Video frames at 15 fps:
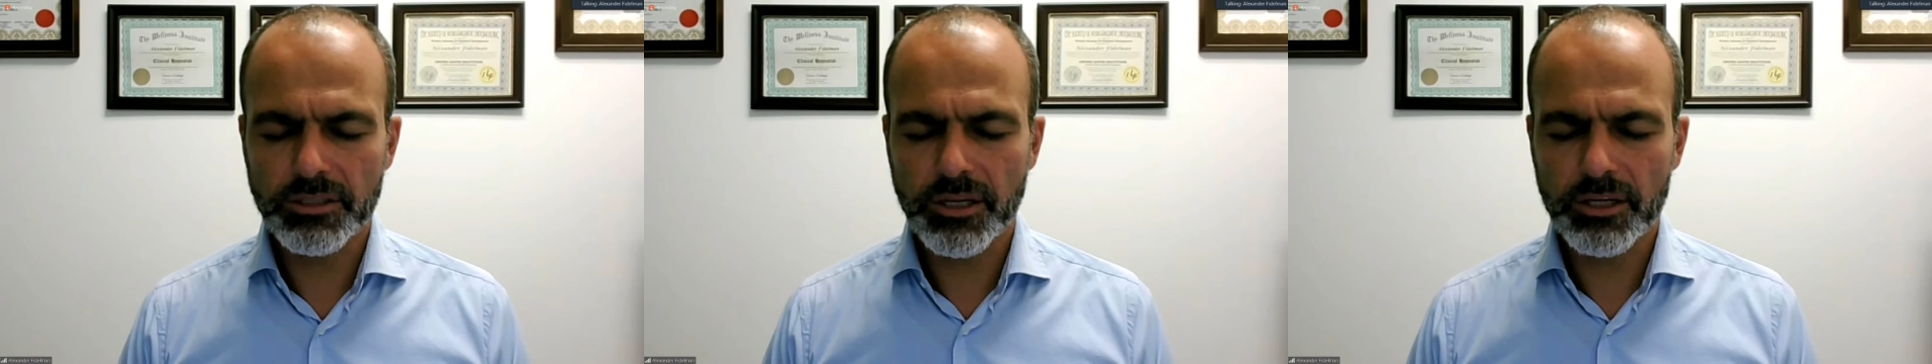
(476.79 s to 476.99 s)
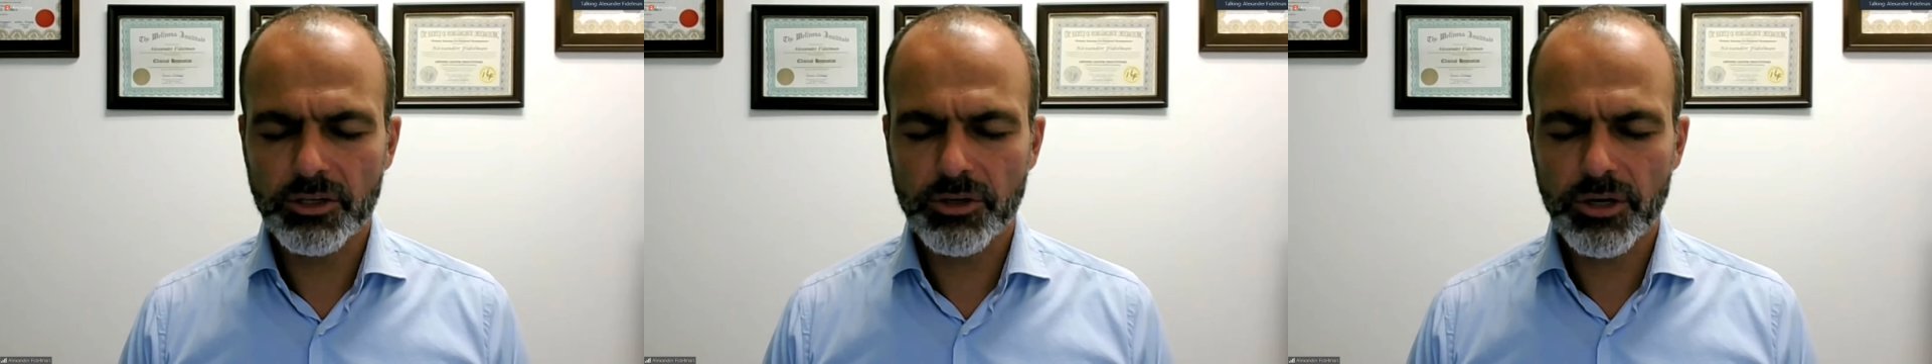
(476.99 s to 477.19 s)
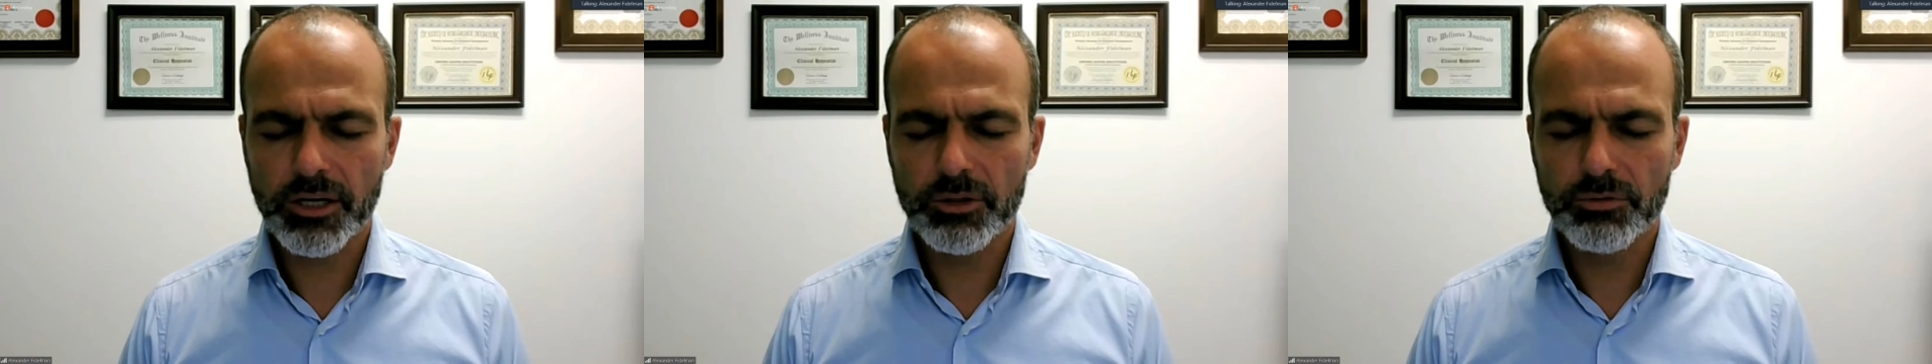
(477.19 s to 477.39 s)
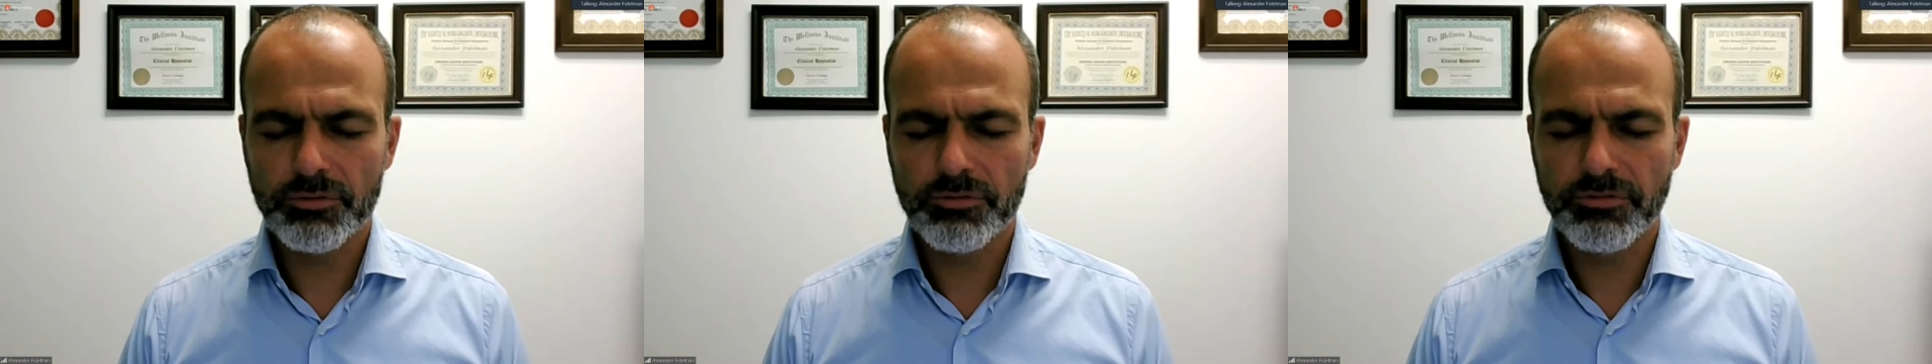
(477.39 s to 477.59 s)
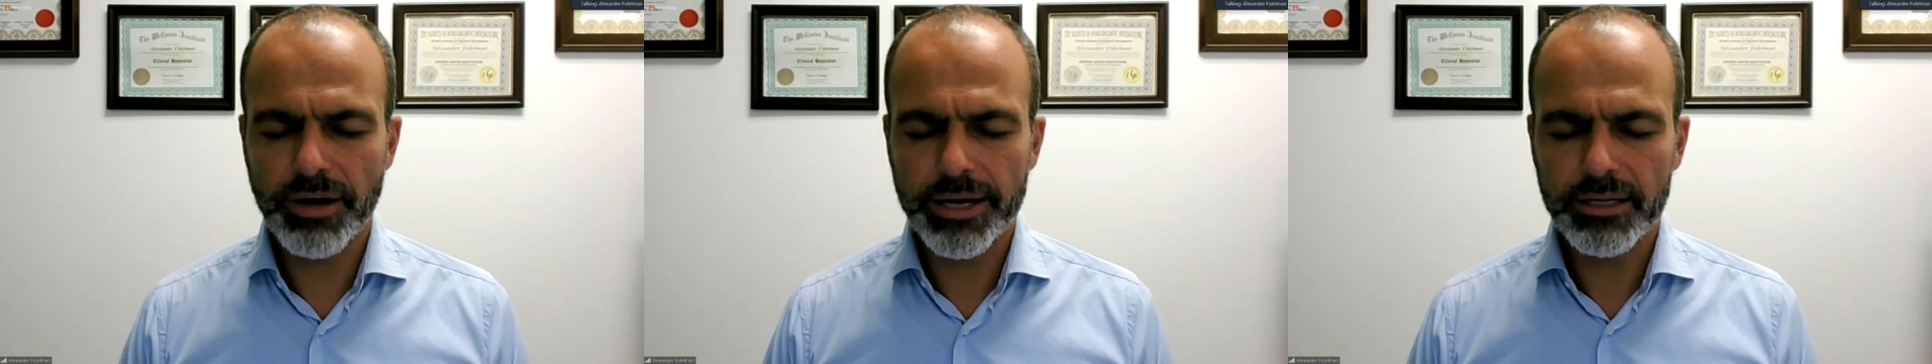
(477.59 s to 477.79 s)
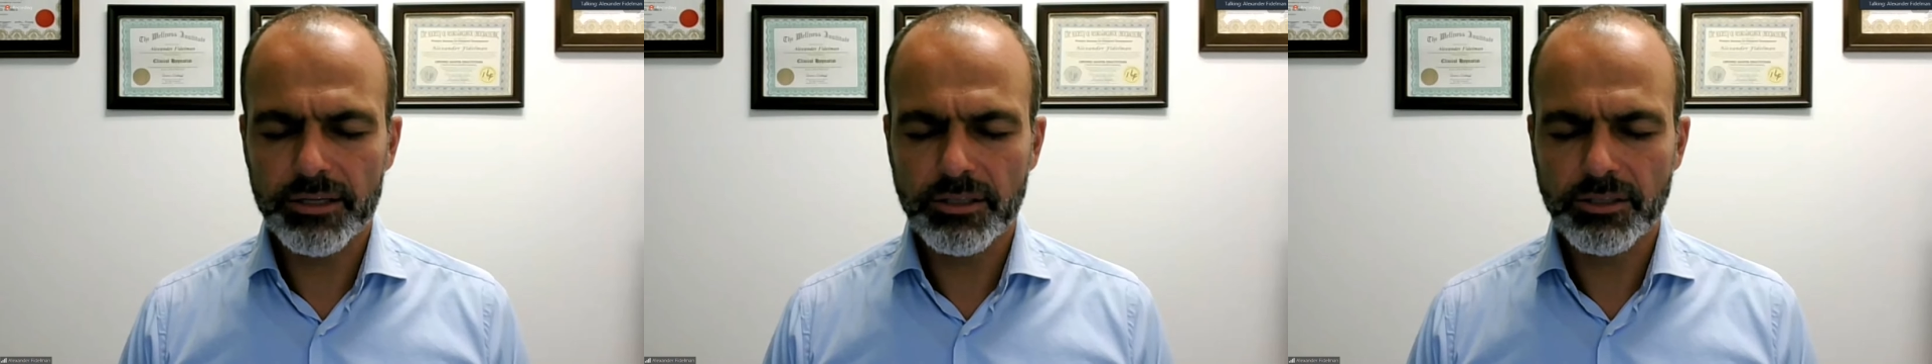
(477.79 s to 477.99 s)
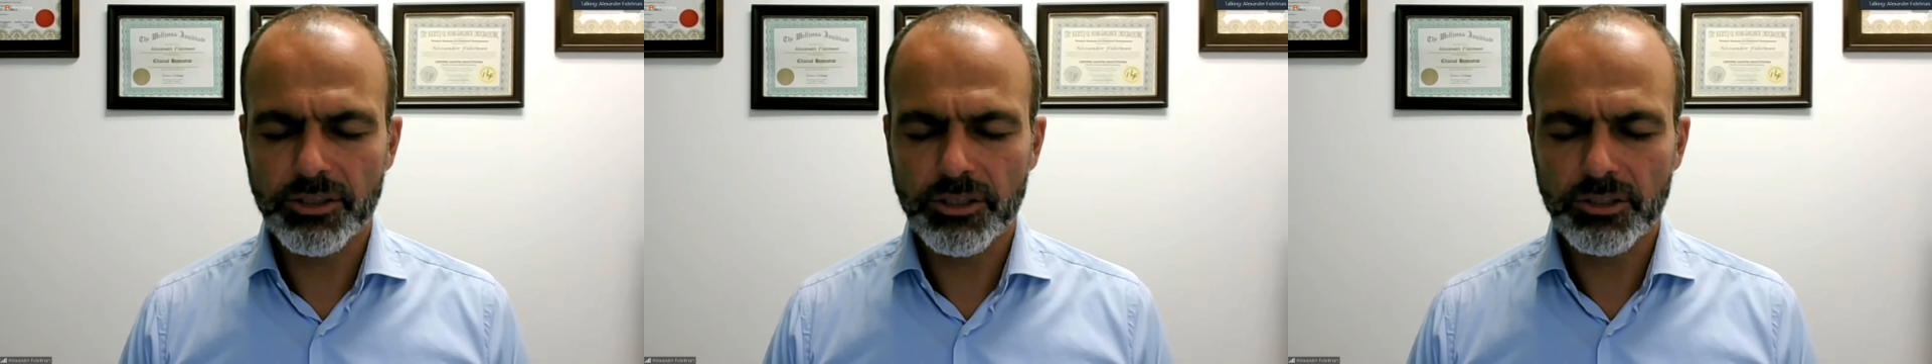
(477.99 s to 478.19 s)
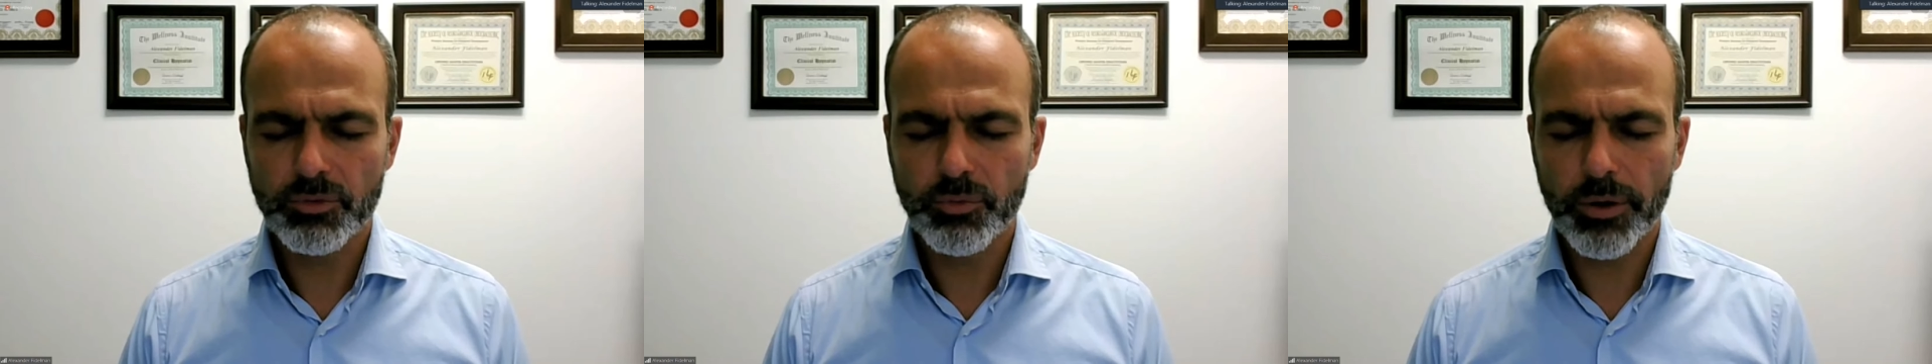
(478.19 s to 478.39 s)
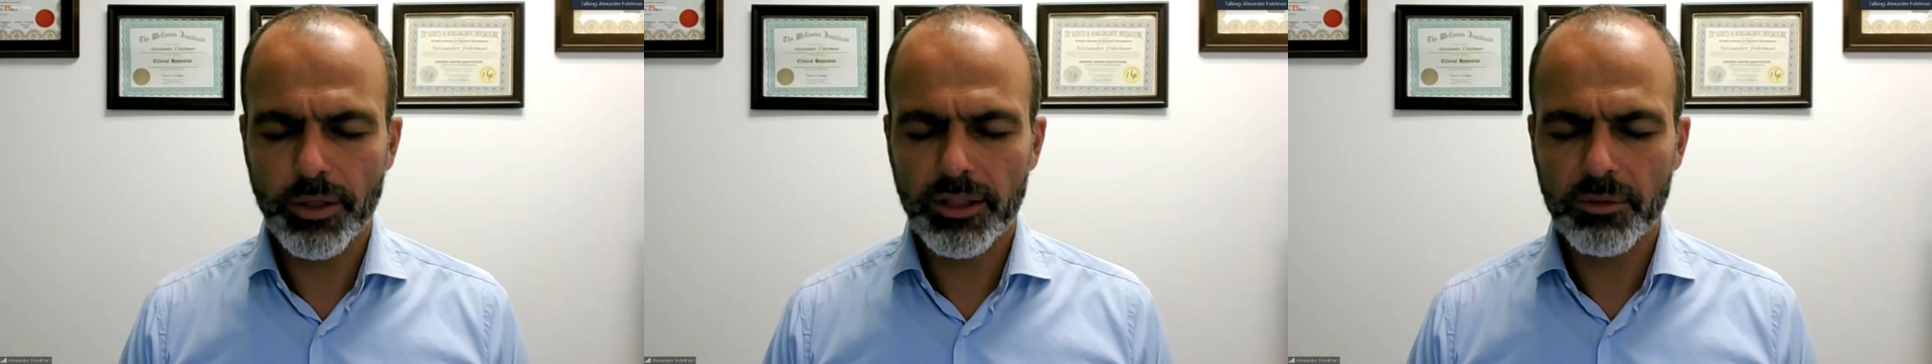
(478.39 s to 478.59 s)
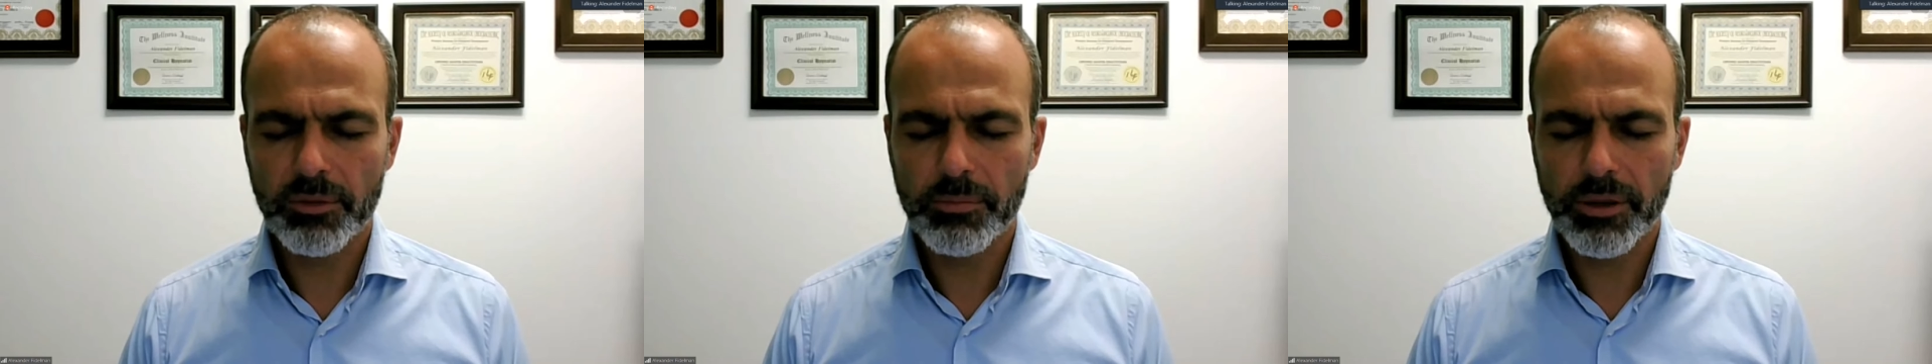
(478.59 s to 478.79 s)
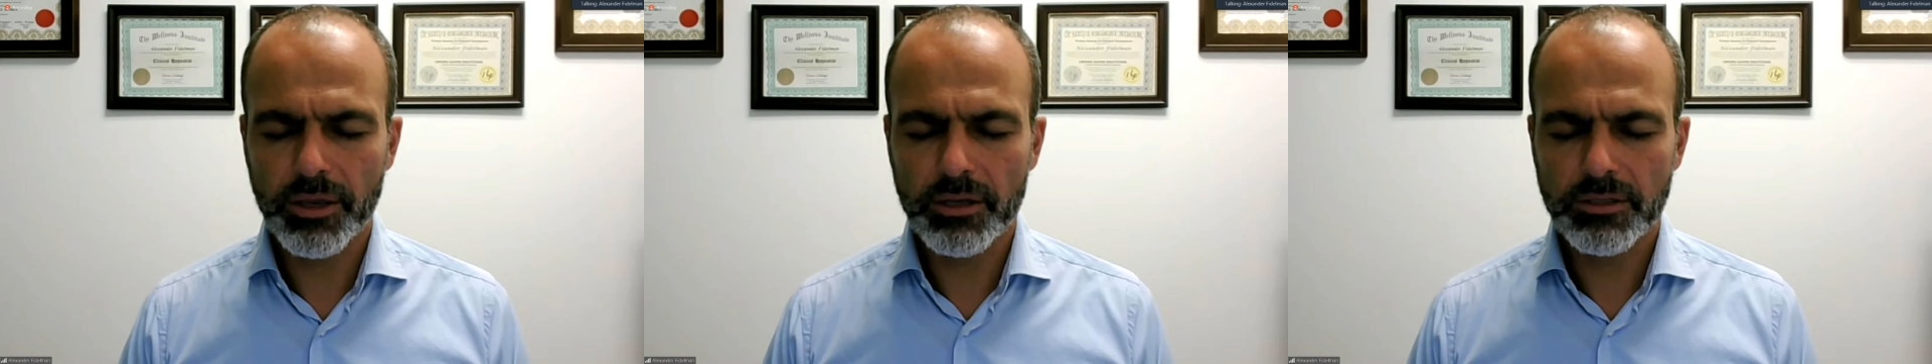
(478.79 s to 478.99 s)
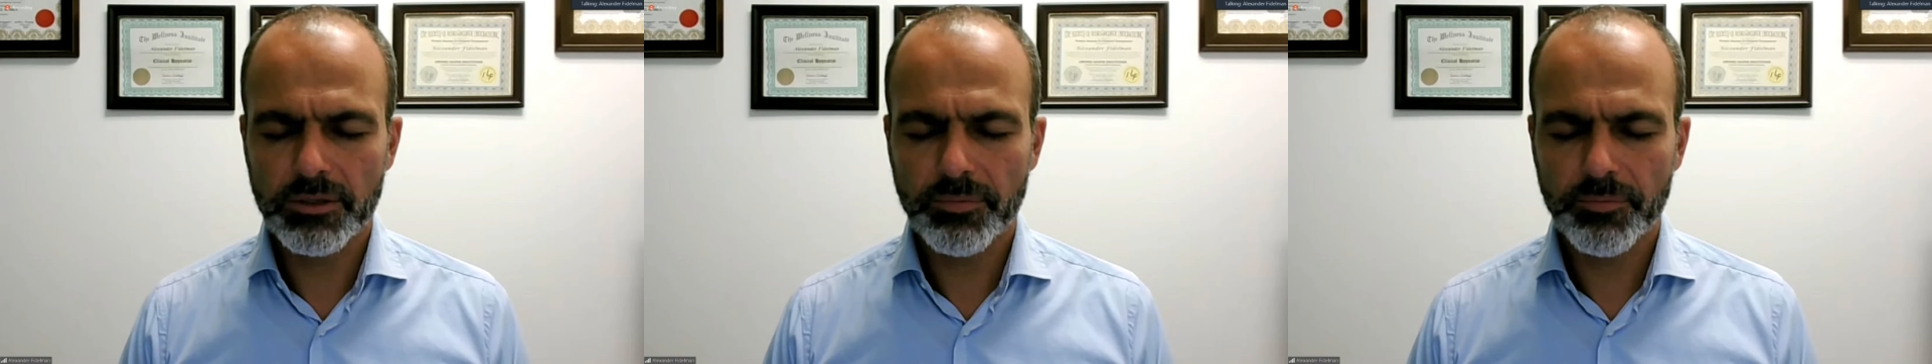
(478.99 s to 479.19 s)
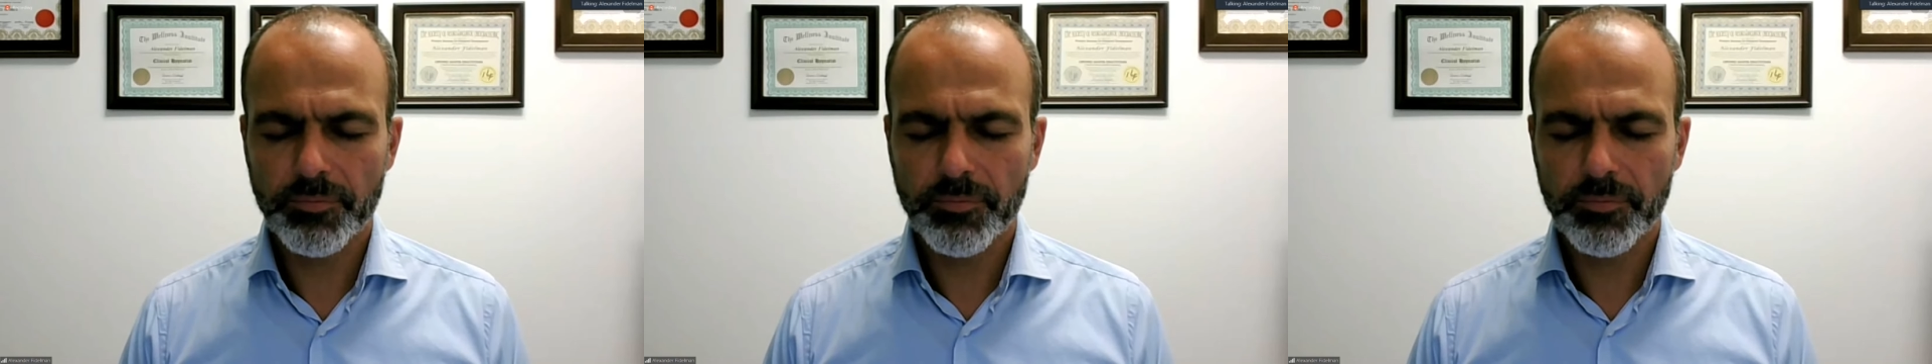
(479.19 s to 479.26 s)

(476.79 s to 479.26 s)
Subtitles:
not trying to fight it, just welcoming it.